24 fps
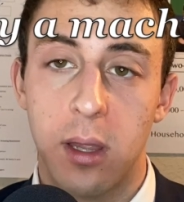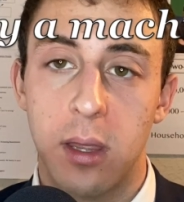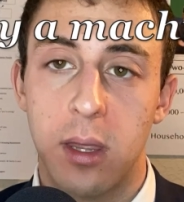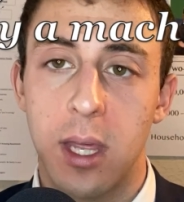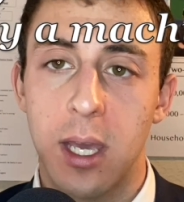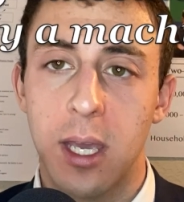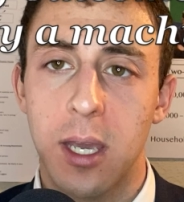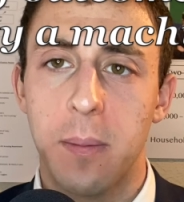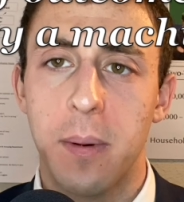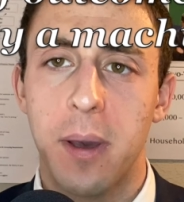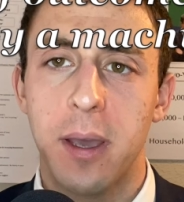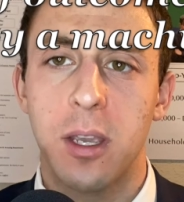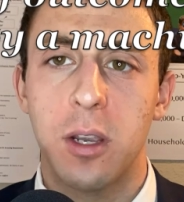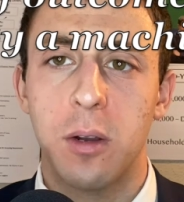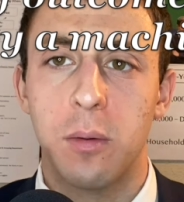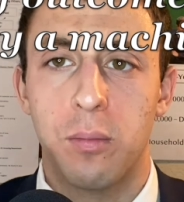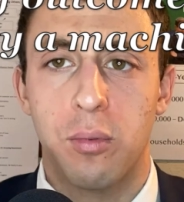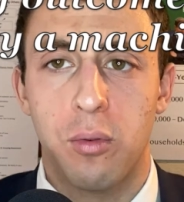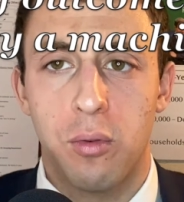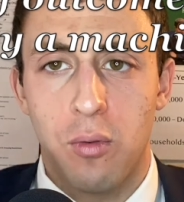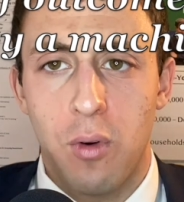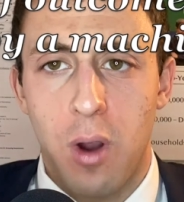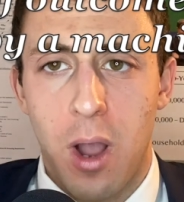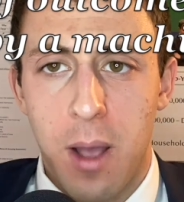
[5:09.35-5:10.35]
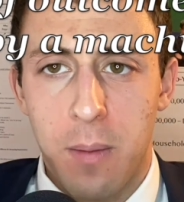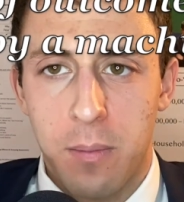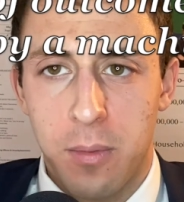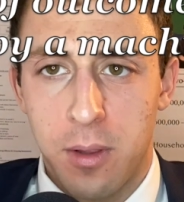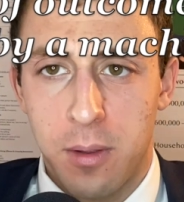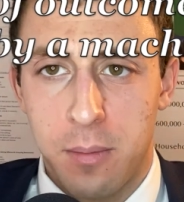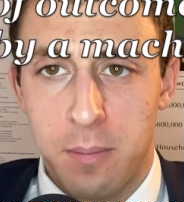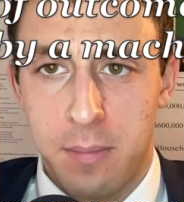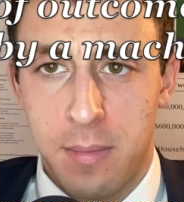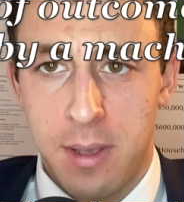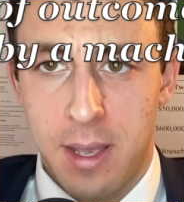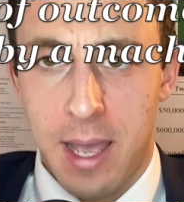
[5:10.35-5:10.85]
Think about your
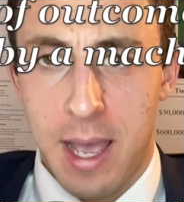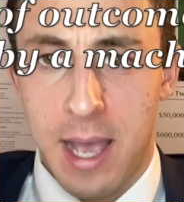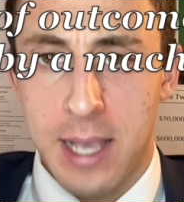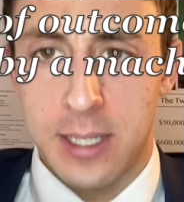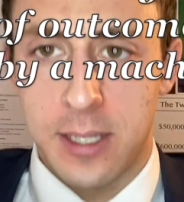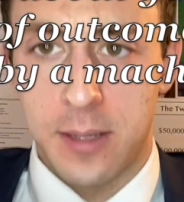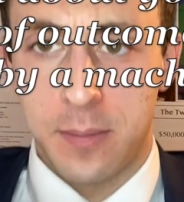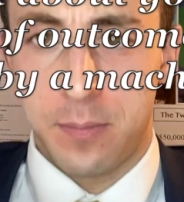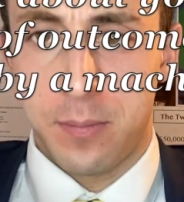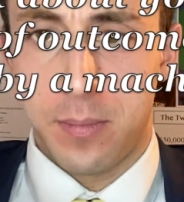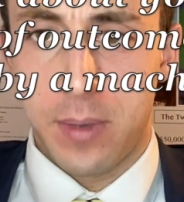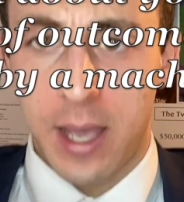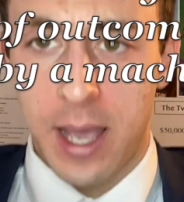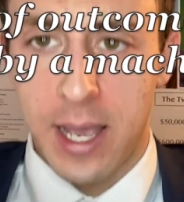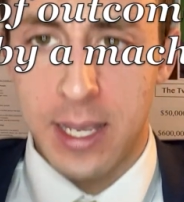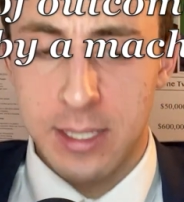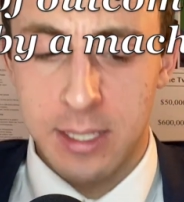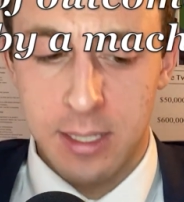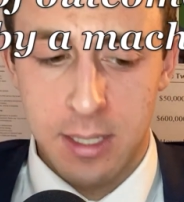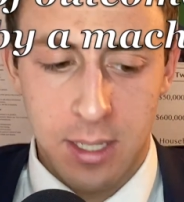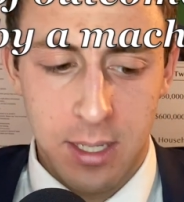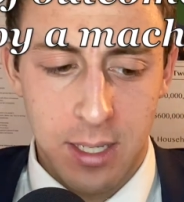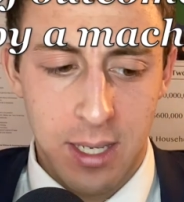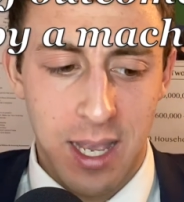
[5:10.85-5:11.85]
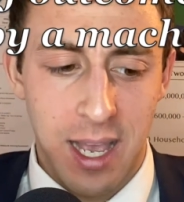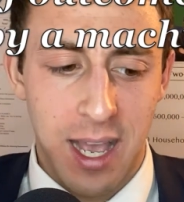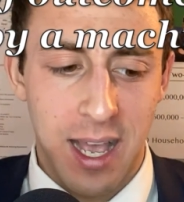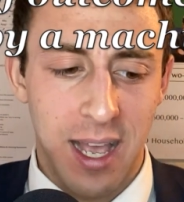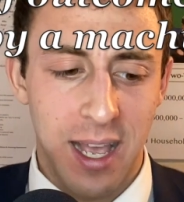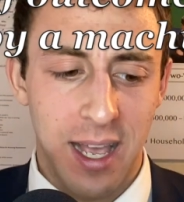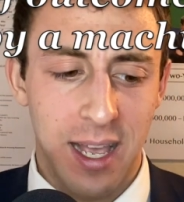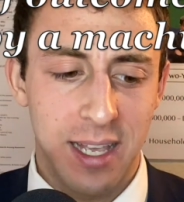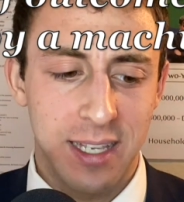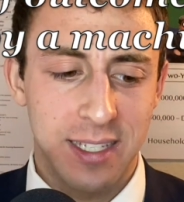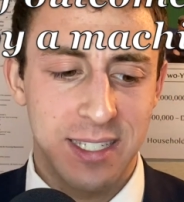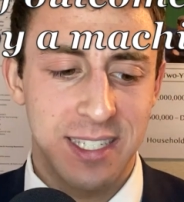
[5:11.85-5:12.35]
problem as a
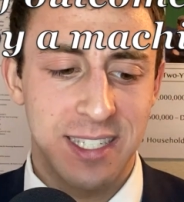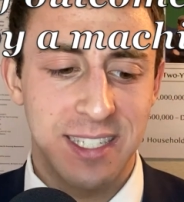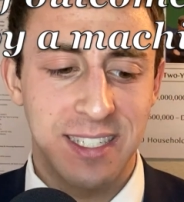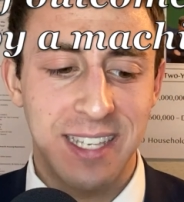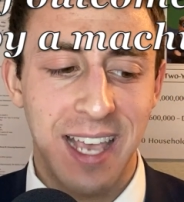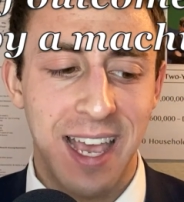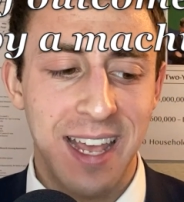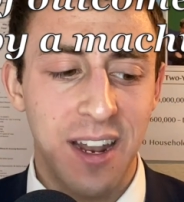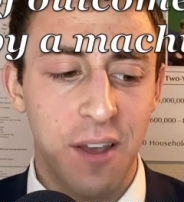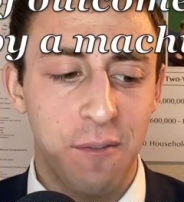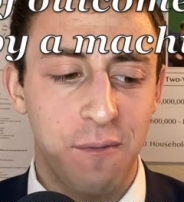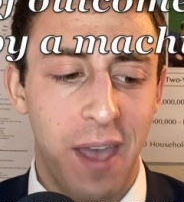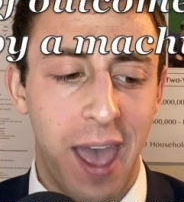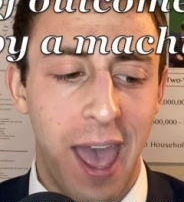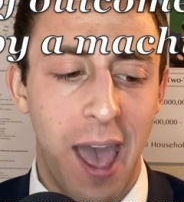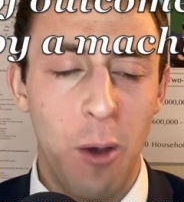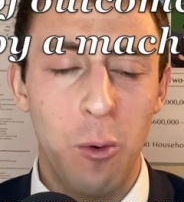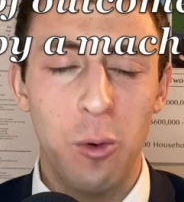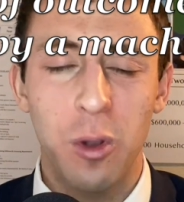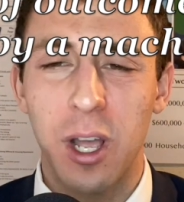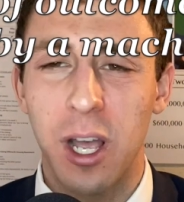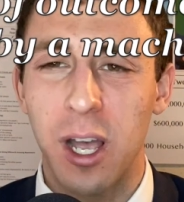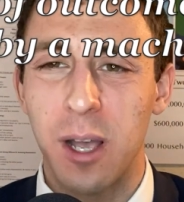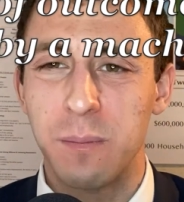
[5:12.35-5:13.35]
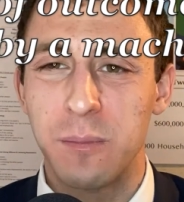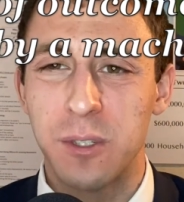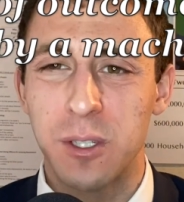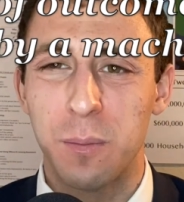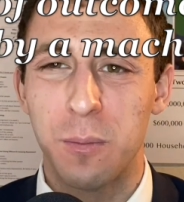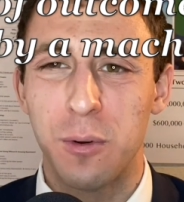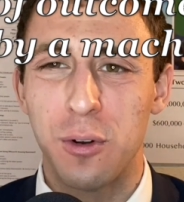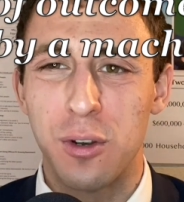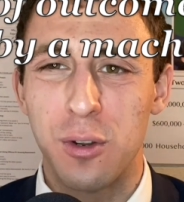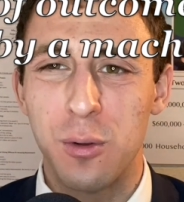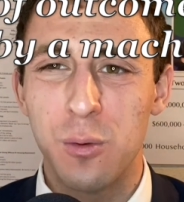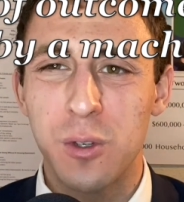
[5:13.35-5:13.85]
set of outcomes
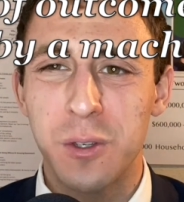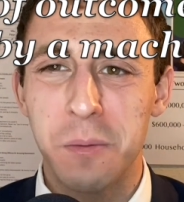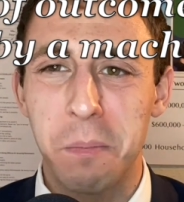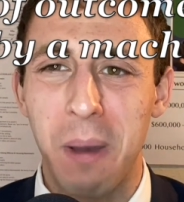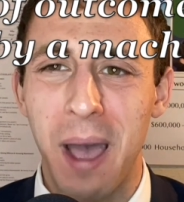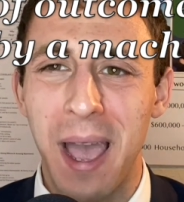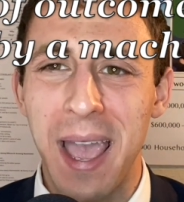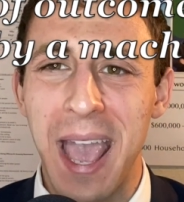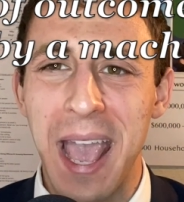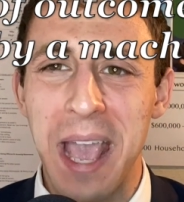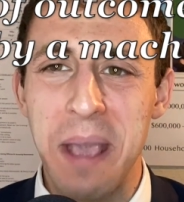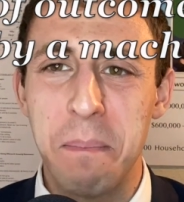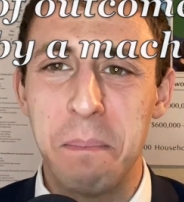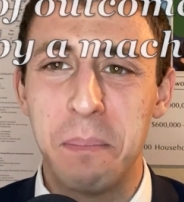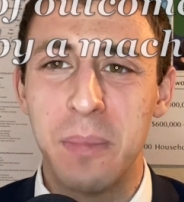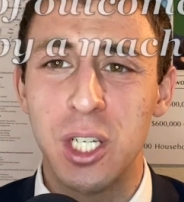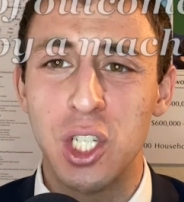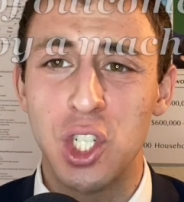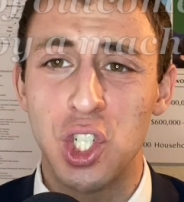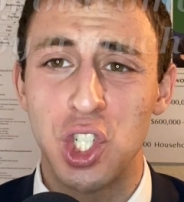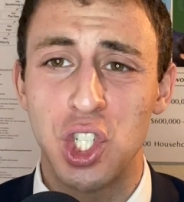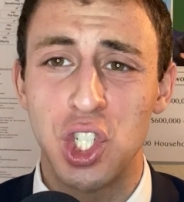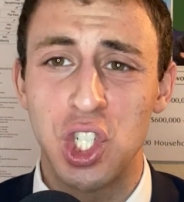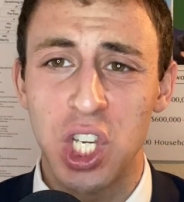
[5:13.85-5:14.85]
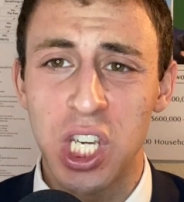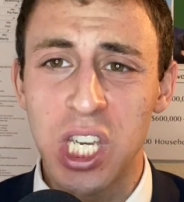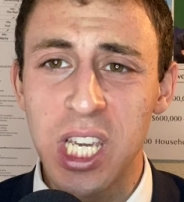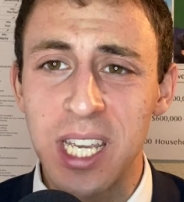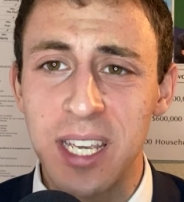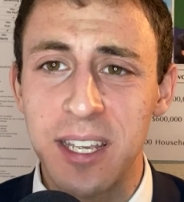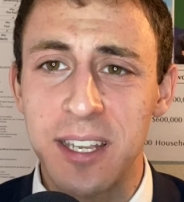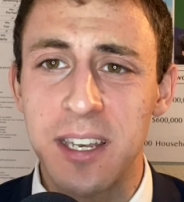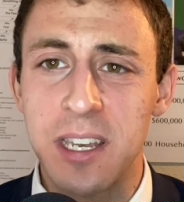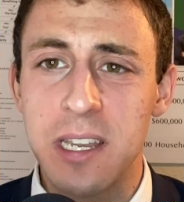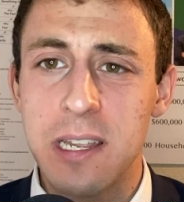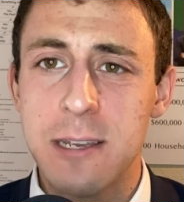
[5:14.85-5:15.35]
produced by a
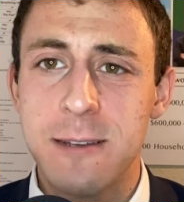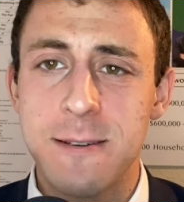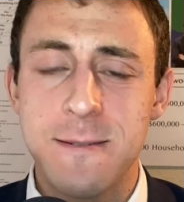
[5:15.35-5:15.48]
machine.